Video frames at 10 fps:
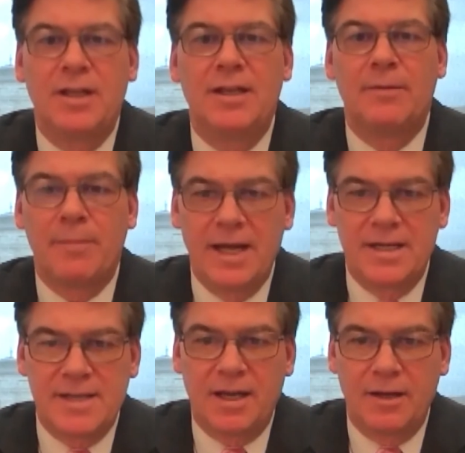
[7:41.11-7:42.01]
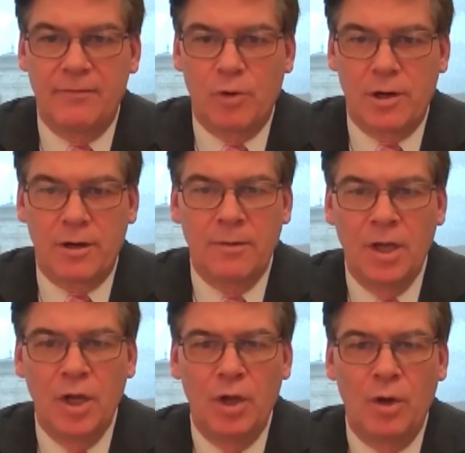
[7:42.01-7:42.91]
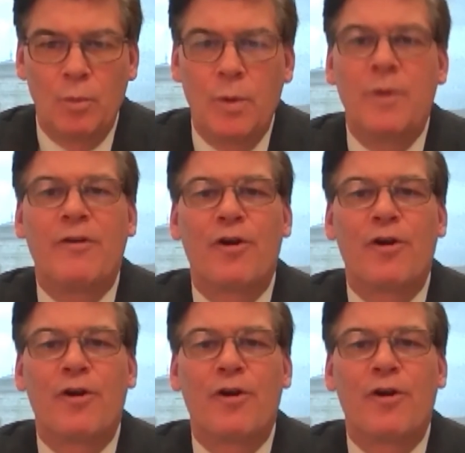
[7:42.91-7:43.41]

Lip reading: He did them by executive order when we've